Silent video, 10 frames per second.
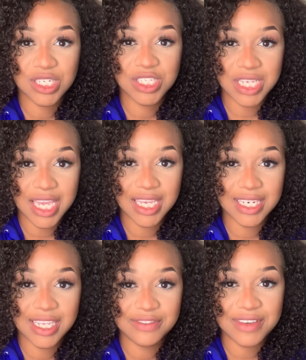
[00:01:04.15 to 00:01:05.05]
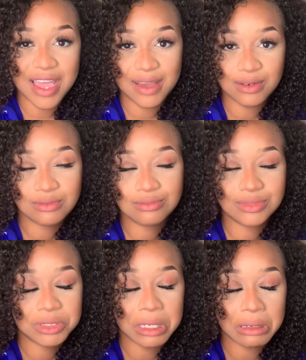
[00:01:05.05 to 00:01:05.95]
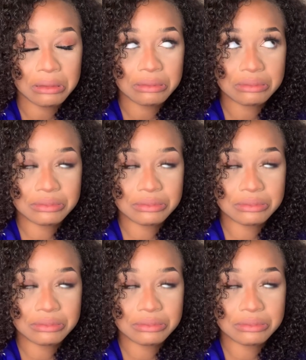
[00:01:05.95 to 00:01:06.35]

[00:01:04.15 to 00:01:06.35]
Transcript: shed if I knew how to